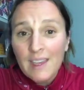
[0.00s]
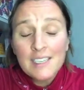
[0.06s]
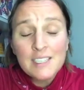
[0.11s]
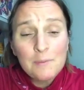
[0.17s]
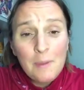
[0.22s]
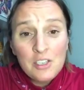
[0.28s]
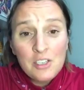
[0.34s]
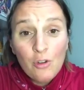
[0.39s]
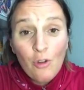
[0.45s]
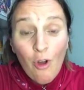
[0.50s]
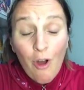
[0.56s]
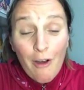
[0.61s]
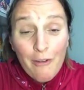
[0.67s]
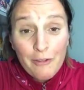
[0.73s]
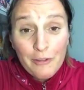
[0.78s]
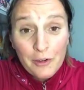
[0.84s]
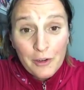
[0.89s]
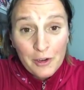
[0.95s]
special
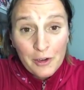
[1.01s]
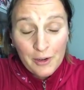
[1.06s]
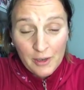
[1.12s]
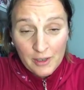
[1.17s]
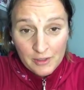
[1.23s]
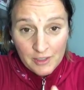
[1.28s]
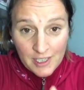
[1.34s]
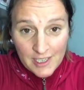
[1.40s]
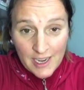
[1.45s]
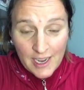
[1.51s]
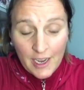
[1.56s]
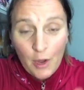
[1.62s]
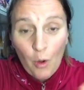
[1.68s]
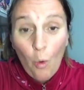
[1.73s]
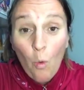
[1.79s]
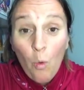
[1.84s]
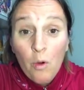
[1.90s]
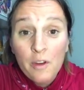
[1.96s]
offer today
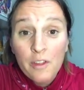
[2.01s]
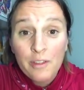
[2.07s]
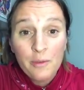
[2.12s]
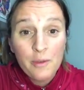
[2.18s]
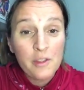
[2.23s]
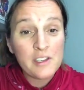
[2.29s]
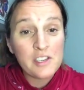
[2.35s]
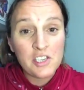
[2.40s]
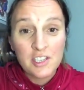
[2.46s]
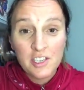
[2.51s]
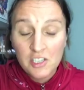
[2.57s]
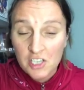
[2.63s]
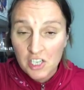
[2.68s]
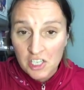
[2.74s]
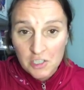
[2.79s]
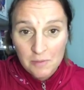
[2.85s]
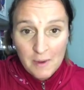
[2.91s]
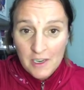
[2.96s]
or through the She's a
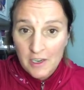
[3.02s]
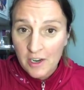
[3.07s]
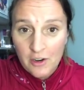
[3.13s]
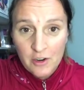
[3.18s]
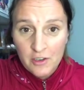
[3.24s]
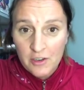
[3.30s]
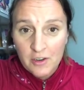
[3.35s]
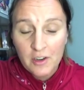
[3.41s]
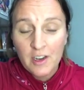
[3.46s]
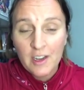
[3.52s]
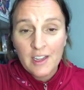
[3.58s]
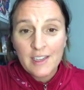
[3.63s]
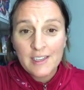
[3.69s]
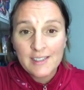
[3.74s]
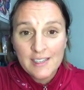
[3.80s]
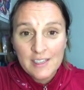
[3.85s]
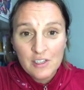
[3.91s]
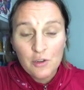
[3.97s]
Changemaker
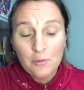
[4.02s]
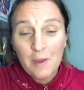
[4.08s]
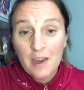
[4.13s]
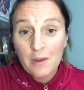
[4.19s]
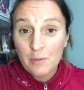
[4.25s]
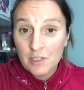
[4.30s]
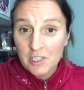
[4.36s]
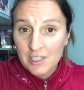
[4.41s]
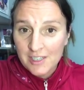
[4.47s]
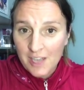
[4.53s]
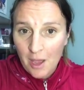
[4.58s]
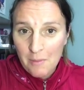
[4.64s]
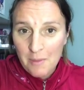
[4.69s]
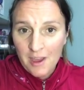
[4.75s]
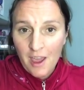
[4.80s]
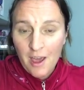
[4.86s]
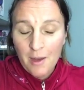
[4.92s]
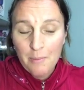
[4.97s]
Sistermind, which is
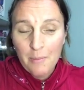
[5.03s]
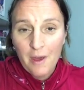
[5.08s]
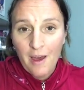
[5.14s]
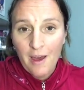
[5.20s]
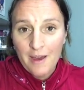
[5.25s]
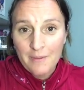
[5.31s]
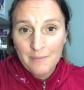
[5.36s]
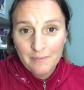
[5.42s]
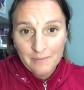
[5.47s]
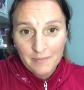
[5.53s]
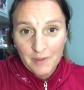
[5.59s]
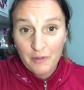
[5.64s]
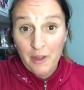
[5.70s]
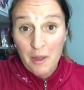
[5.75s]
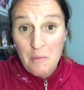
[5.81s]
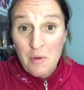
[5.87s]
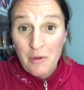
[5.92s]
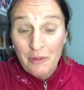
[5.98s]
coming up
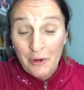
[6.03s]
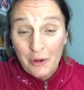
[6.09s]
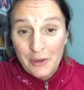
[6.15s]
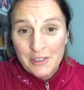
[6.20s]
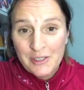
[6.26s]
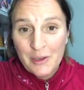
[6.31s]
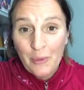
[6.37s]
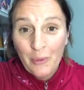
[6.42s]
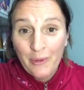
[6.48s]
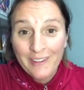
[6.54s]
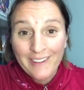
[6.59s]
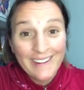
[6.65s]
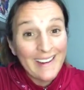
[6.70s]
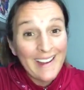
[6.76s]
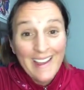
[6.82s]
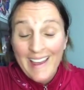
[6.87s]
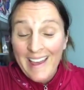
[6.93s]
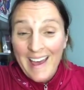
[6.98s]
November 1st,
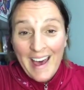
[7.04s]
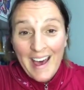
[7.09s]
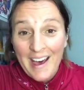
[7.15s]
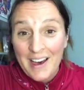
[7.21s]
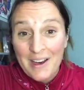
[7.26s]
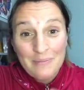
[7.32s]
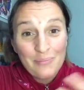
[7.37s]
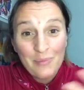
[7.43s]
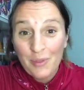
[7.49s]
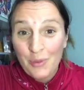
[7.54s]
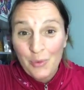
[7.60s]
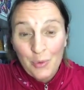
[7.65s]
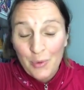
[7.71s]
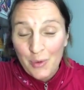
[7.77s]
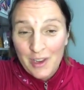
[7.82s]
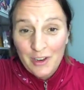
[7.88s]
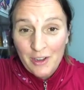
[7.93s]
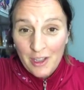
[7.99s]
or
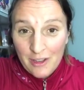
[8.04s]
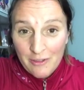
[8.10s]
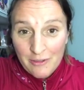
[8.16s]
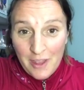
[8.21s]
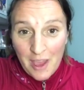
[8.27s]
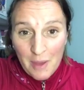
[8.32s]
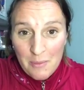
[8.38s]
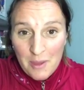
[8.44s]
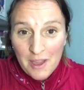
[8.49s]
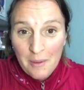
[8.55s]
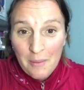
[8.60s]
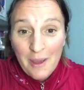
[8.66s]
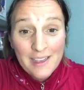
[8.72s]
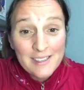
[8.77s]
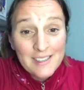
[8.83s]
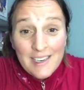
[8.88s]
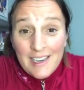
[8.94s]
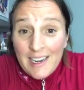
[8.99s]
through in a VIP
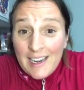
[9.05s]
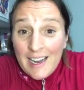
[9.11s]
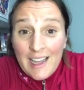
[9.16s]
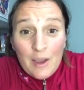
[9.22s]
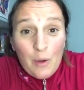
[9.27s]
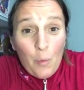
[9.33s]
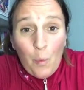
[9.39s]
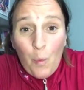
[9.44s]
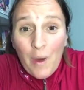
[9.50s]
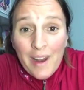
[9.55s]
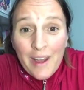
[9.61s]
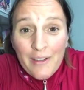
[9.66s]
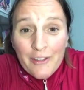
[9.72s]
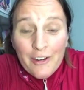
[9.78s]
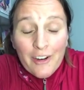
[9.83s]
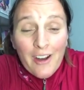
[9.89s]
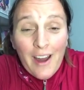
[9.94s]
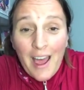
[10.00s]
capacity, like
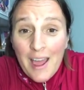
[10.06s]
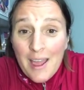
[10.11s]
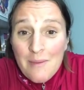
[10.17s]
whatever,